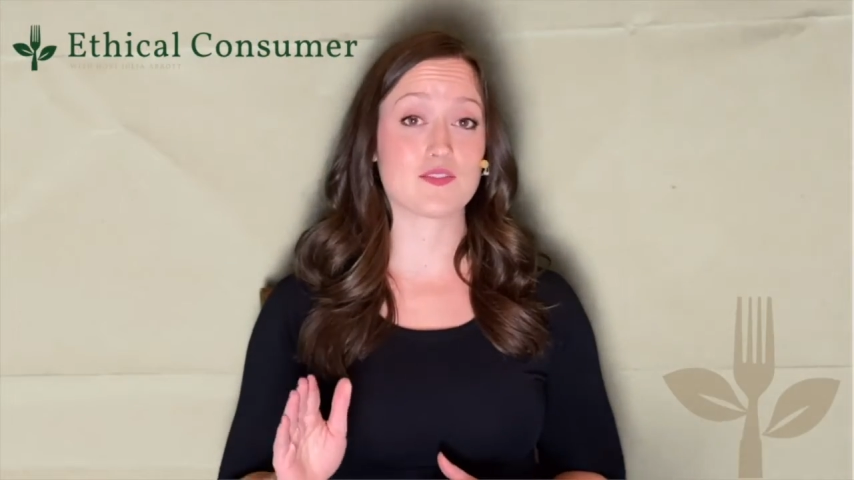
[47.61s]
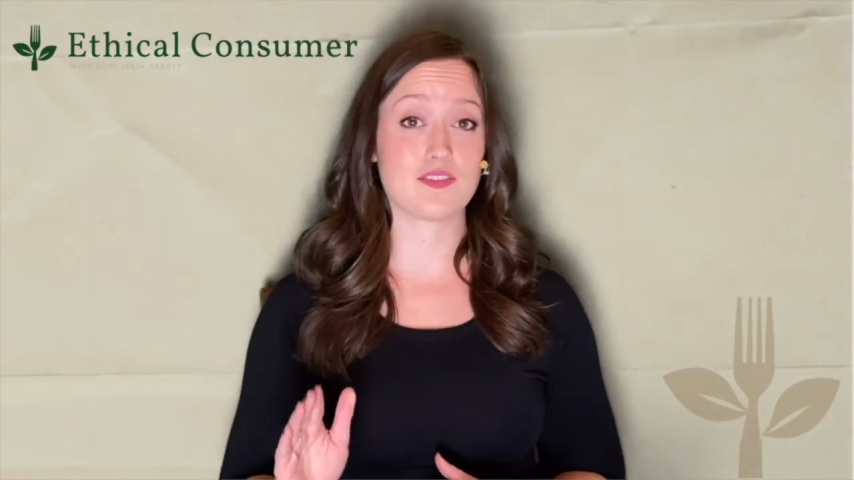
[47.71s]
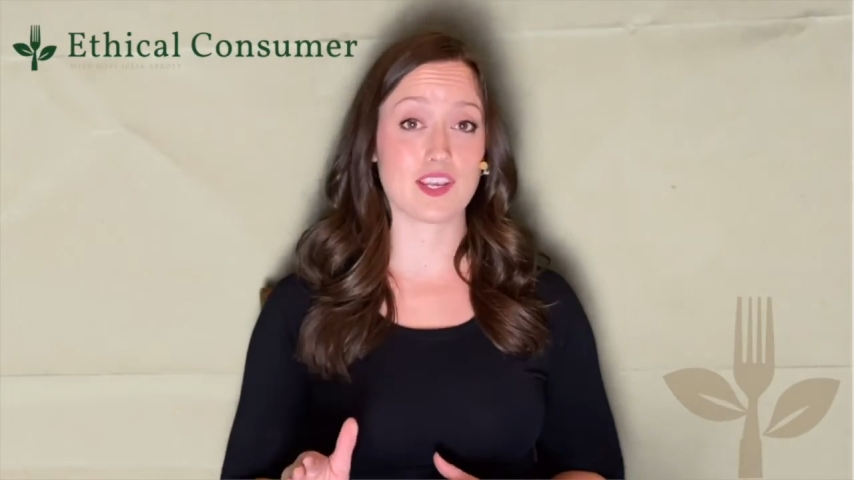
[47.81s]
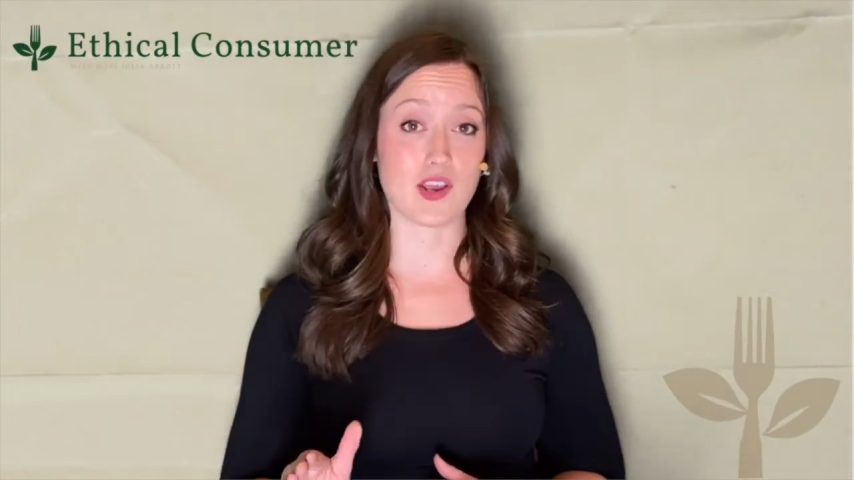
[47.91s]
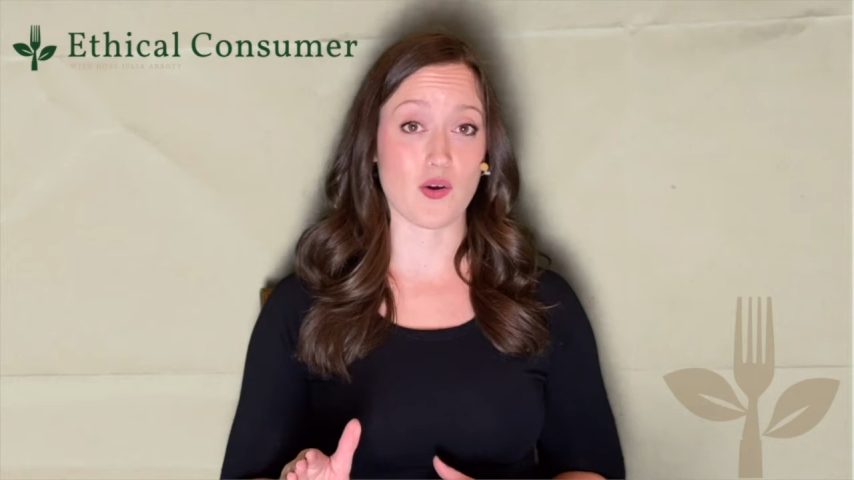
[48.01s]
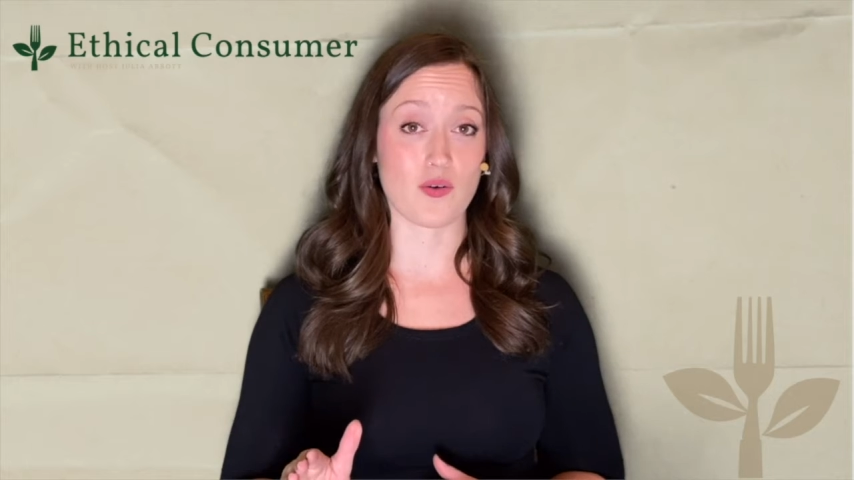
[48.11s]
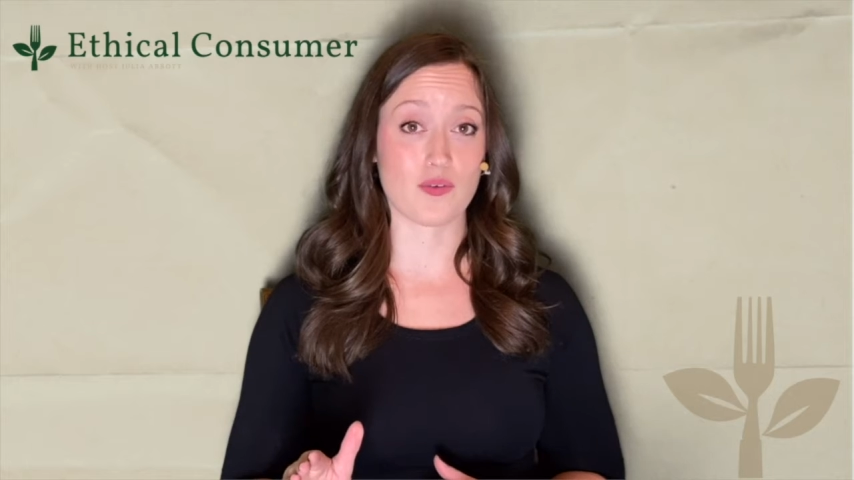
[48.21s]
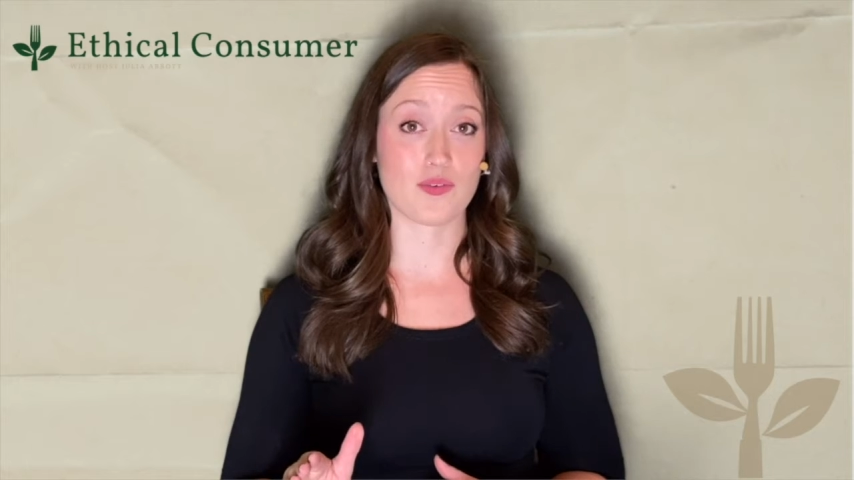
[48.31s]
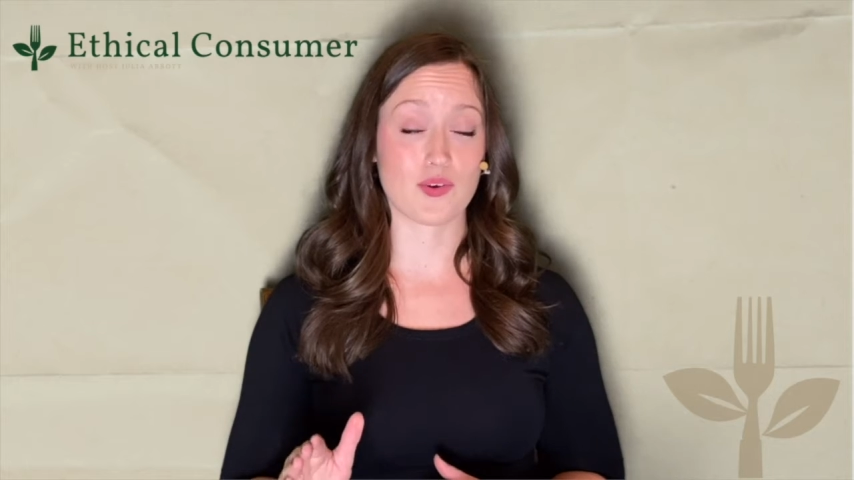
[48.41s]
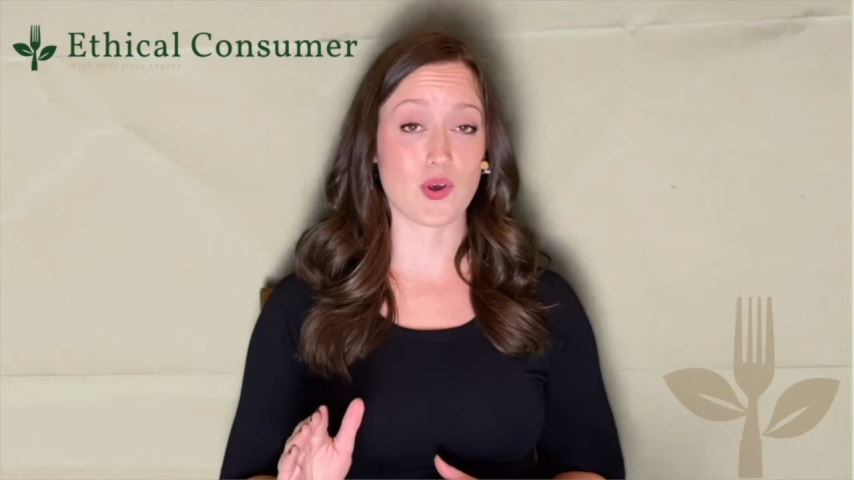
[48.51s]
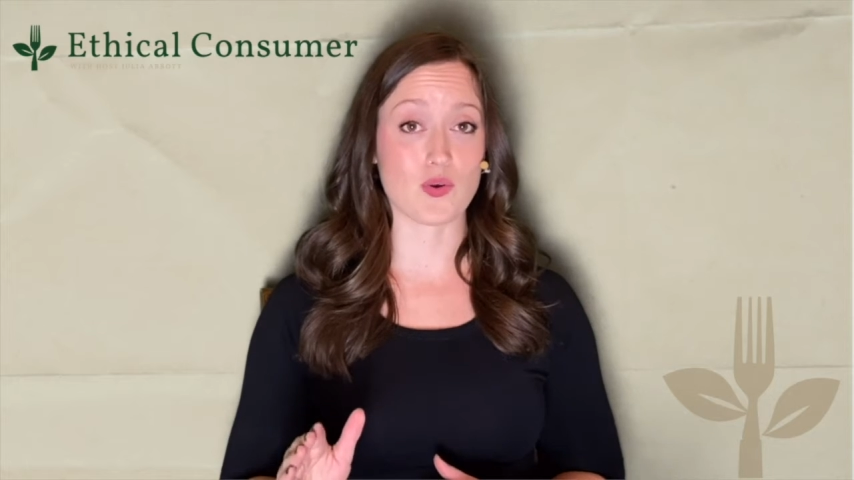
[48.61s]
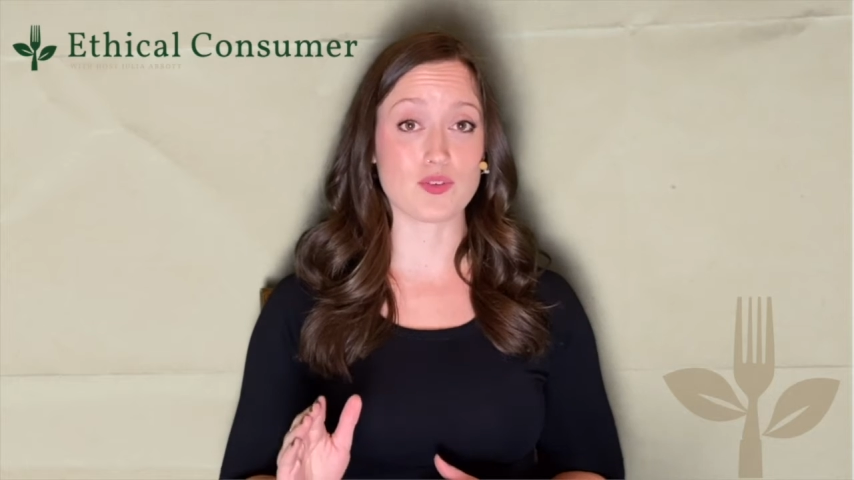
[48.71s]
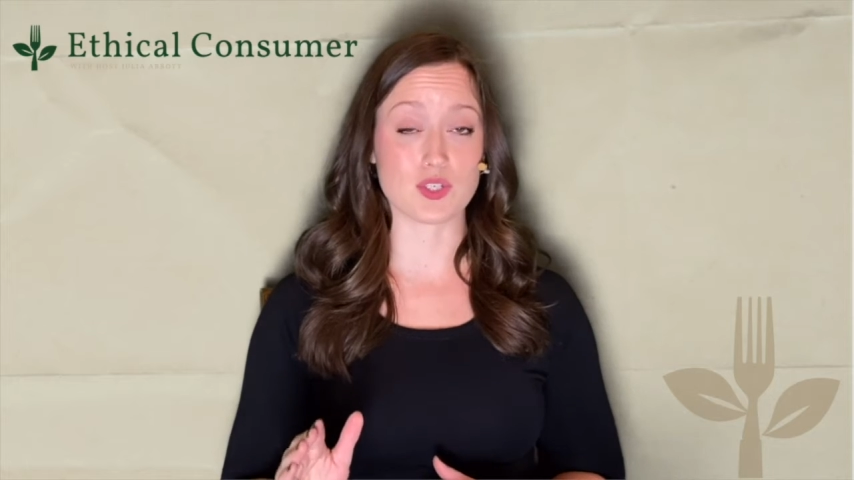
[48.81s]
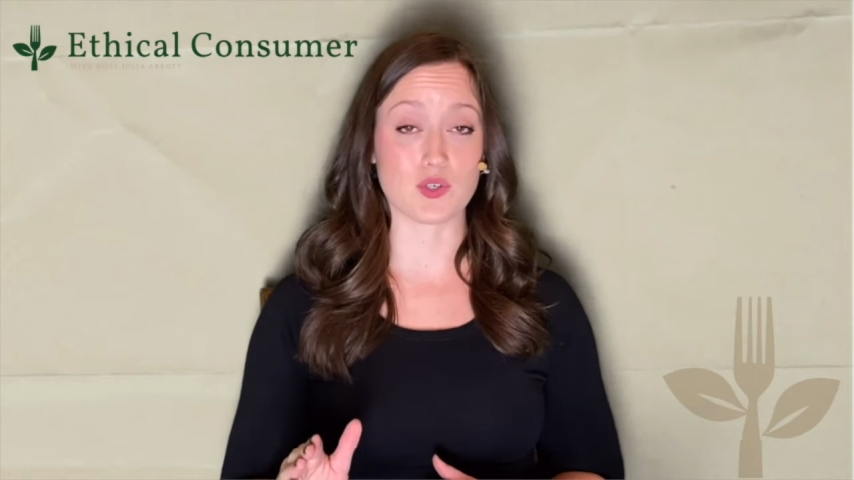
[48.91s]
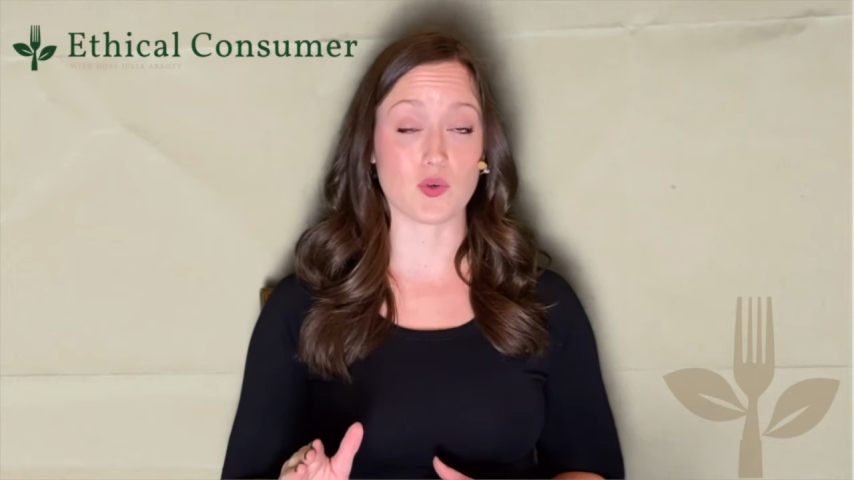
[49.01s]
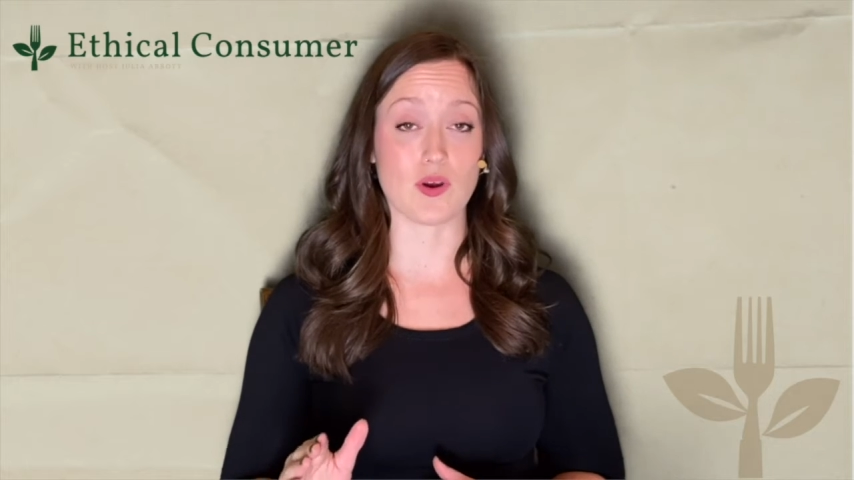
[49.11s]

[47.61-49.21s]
video, go to